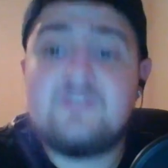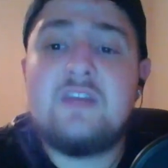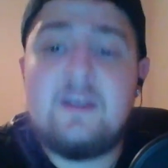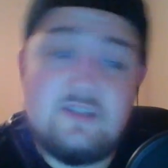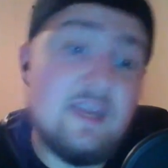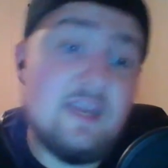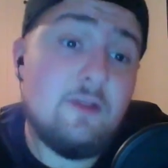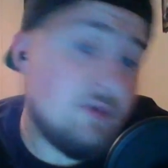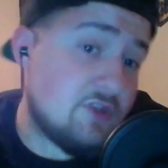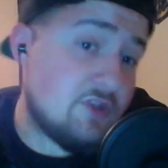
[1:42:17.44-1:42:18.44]

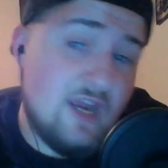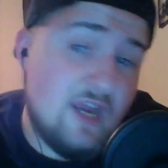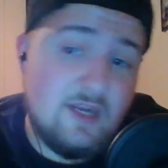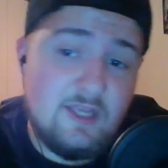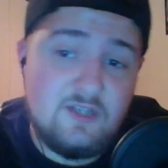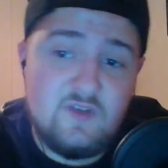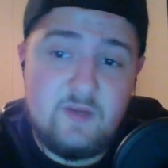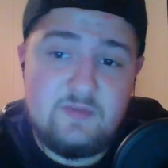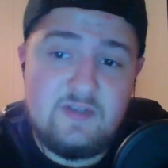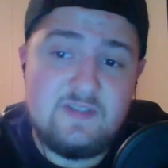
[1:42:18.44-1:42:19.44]
Taylor in the chat again
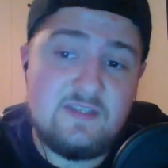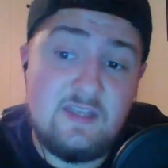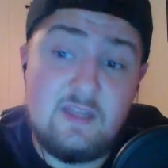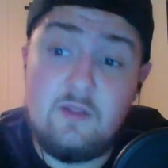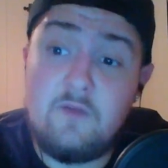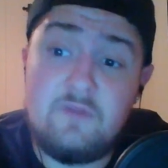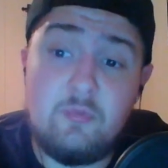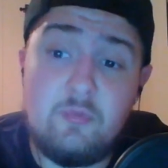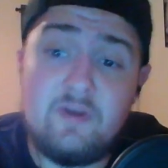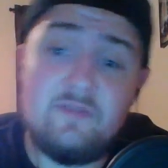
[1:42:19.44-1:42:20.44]
chimes in and says that he loved
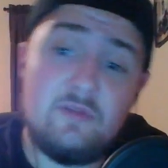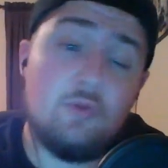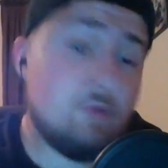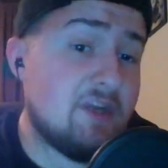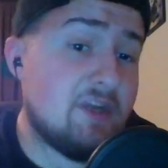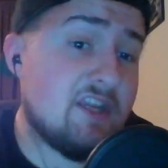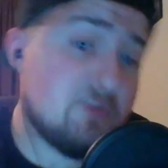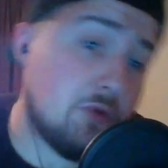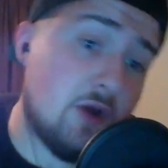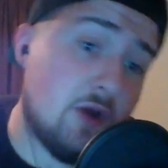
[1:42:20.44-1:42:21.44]
the Brave and the Bold, but he
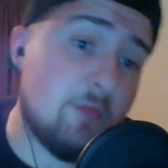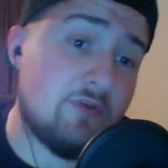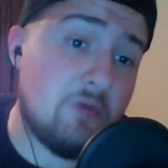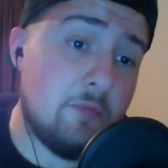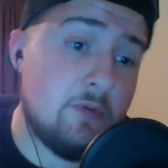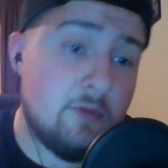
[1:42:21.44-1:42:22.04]
gets where you're coming from.